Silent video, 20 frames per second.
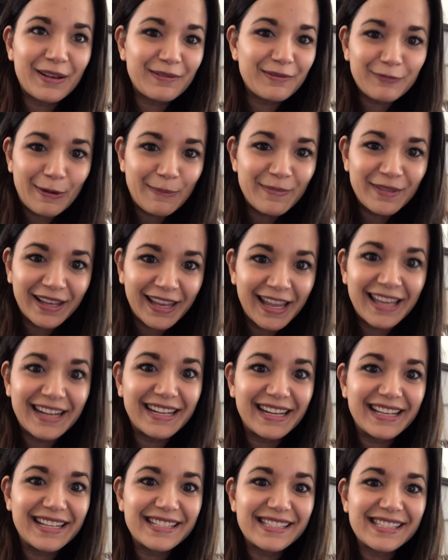From the
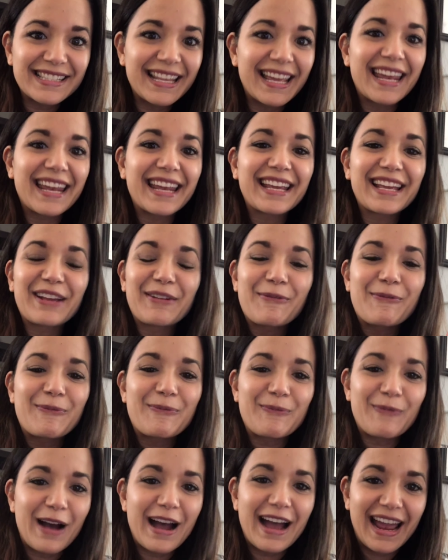Kennedys. Like,
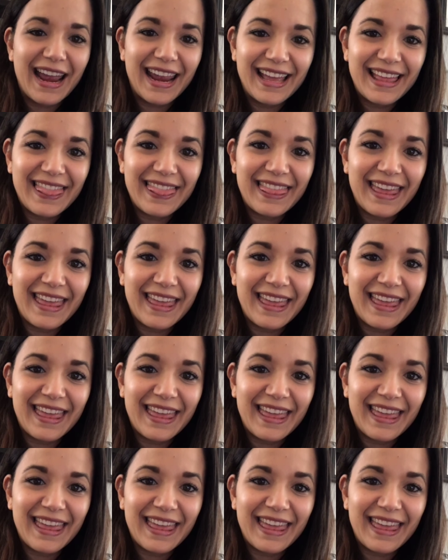why?